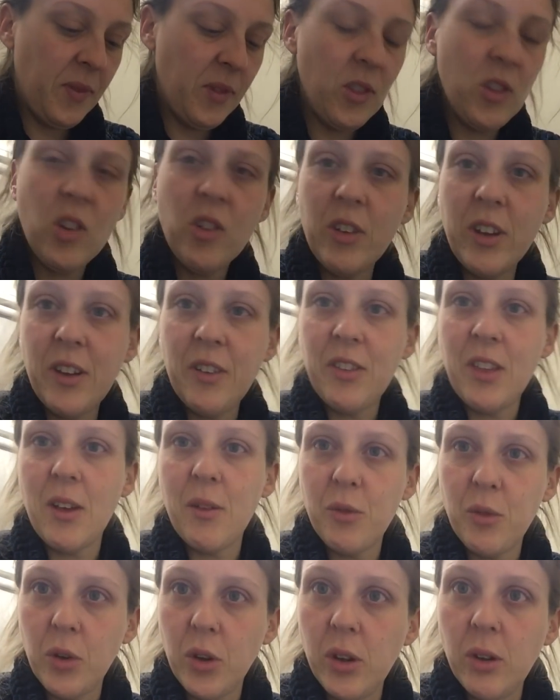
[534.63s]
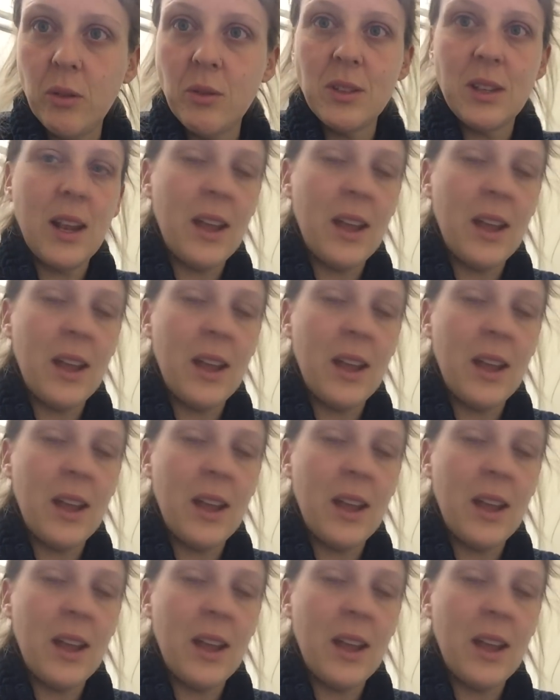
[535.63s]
Sorry if that foils